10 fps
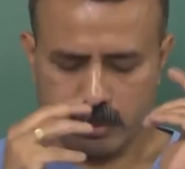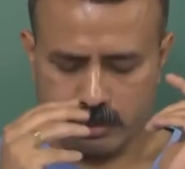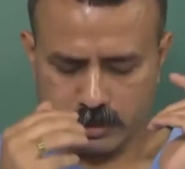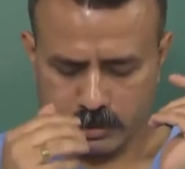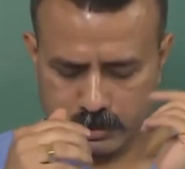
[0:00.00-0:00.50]

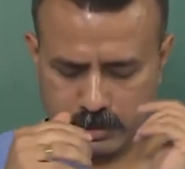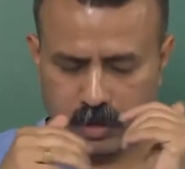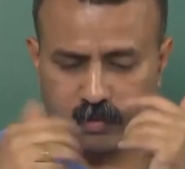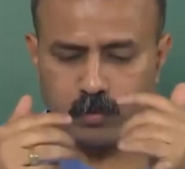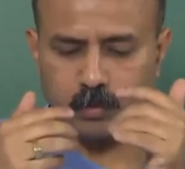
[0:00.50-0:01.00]
But
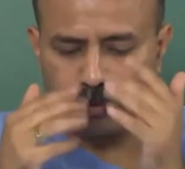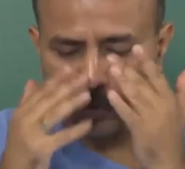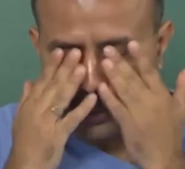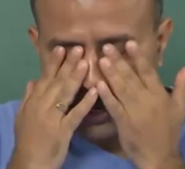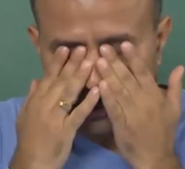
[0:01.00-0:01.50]
even
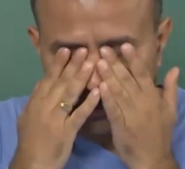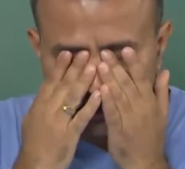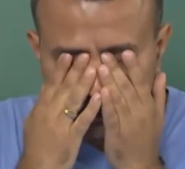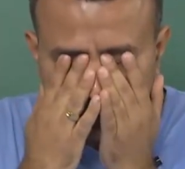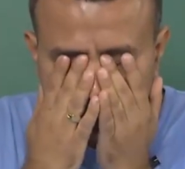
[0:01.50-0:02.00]
before that,
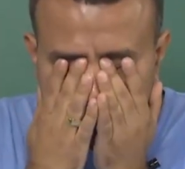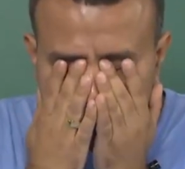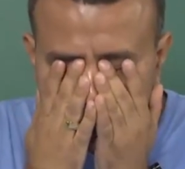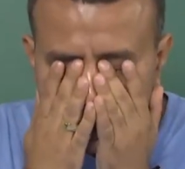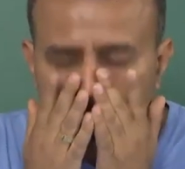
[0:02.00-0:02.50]

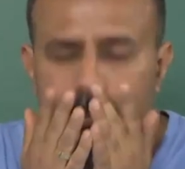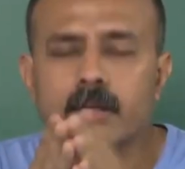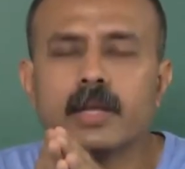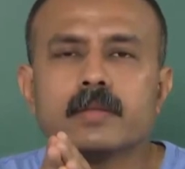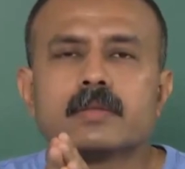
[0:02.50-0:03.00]

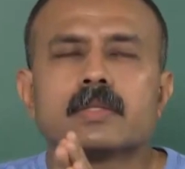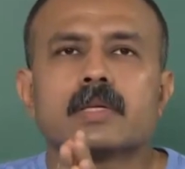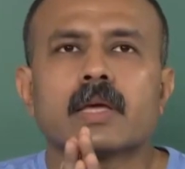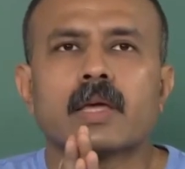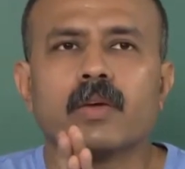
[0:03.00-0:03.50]

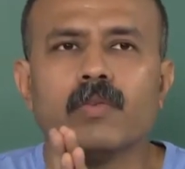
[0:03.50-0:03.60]
let's